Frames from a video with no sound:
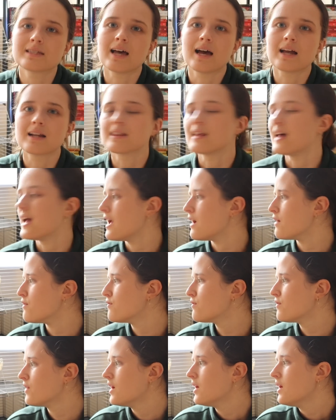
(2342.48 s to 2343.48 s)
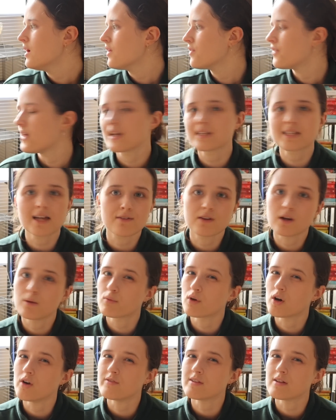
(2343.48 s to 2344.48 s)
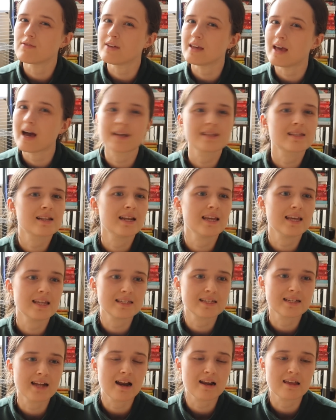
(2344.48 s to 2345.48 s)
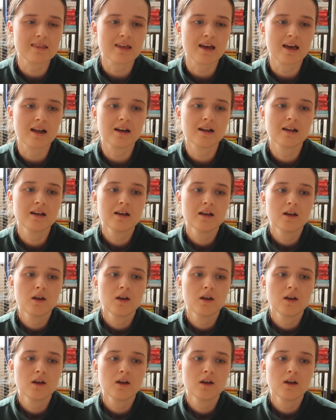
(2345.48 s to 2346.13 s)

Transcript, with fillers: said that if things haven't improved, if he hasn't eaten anything,